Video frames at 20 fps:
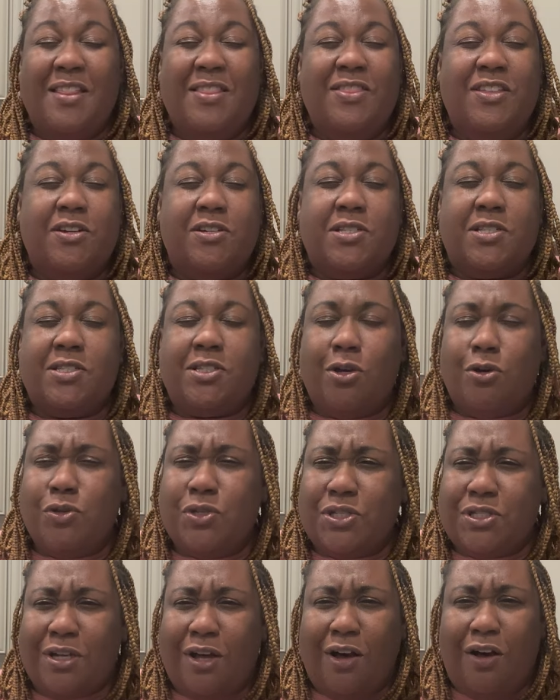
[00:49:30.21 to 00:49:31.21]
They're so
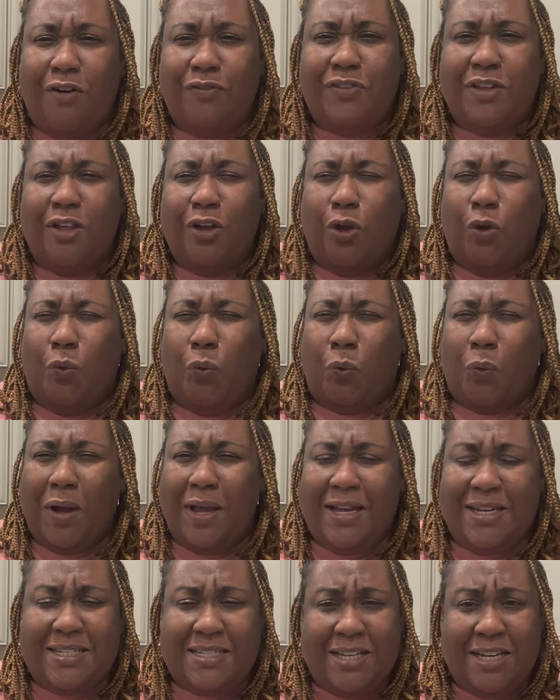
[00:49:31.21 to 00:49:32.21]
soft,
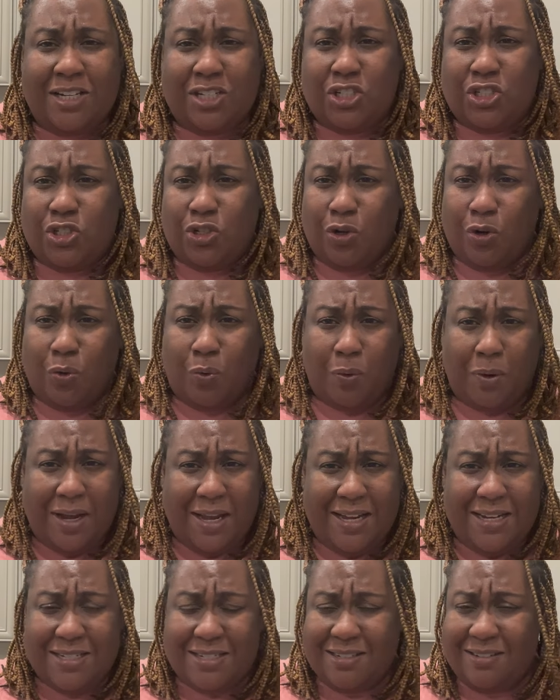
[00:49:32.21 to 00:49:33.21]
great texture,
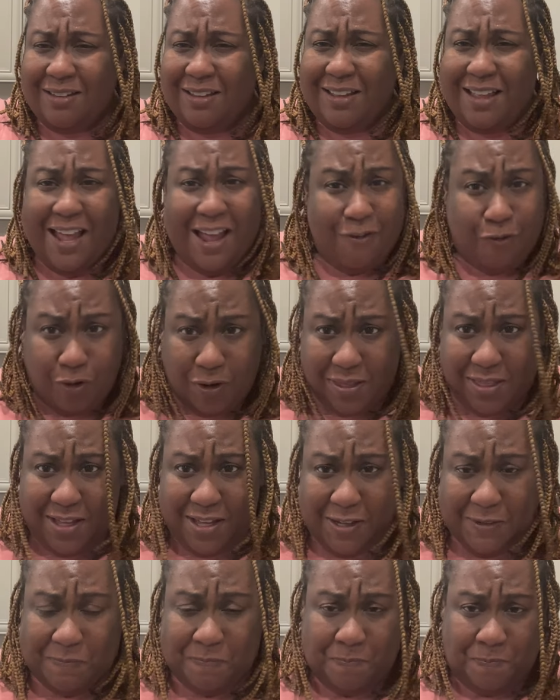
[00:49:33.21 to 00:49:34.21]
great
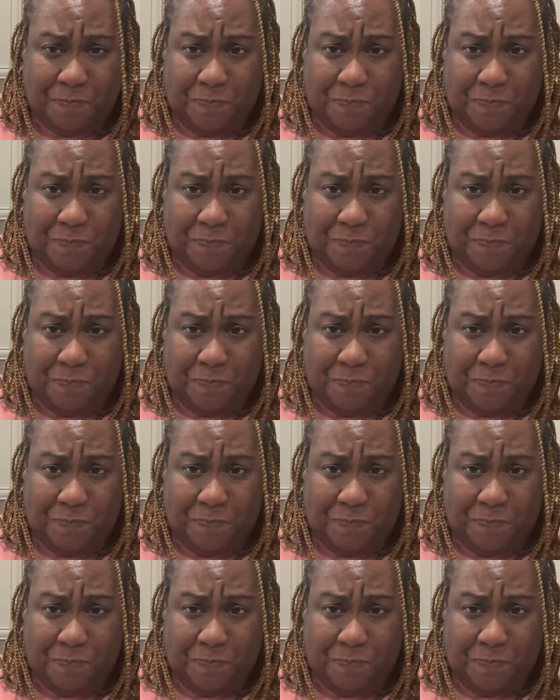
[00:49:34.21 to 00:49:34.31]
everything.